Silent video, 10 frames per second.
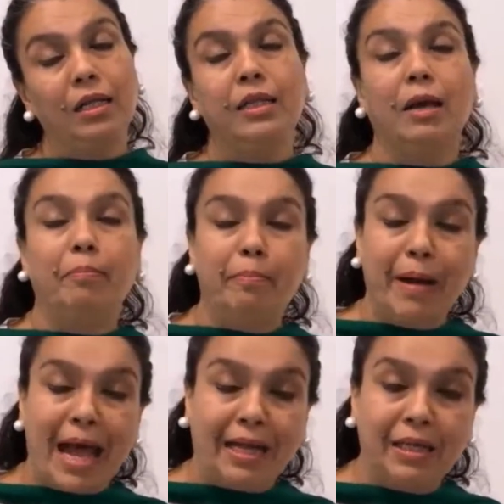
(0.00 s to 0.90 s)
they are
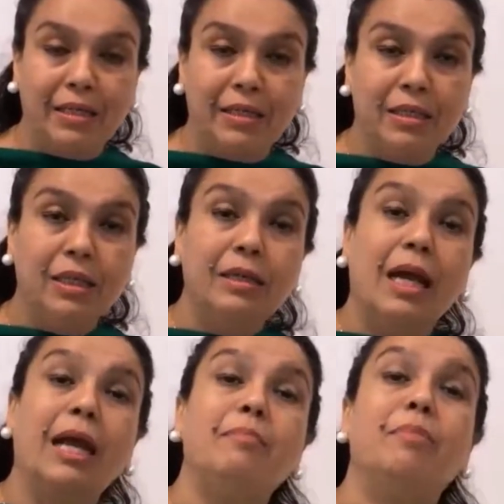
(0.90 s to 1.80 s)
black
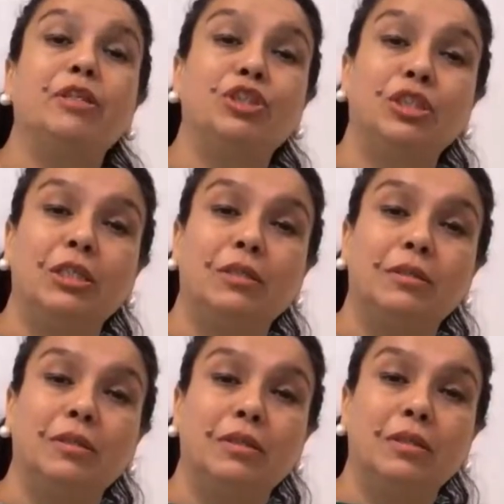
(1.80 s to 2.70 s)
and mushy.
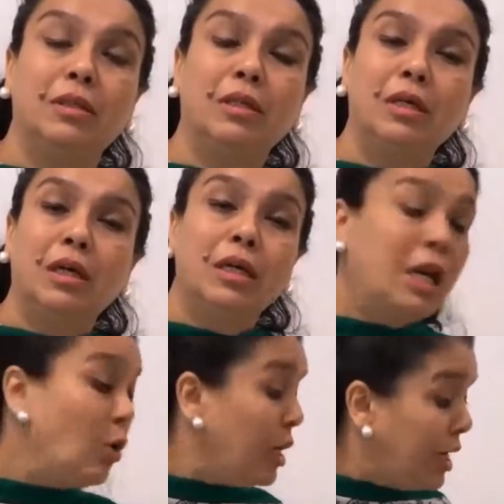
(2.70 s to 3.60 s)

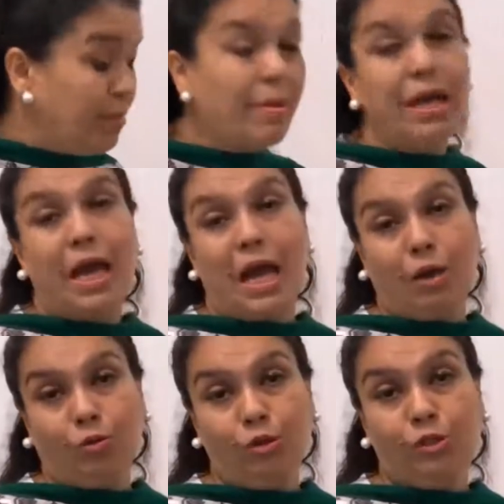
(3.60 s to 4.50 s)
Now in my
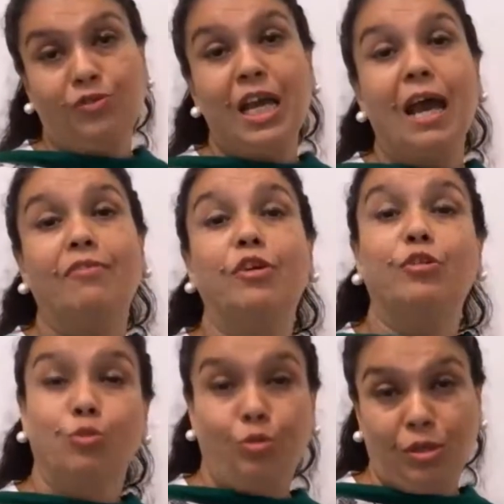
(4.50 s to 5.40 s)
house, we have a
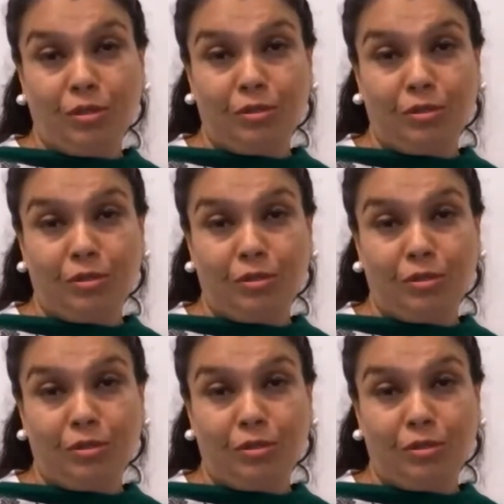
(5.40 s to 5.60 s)
rule.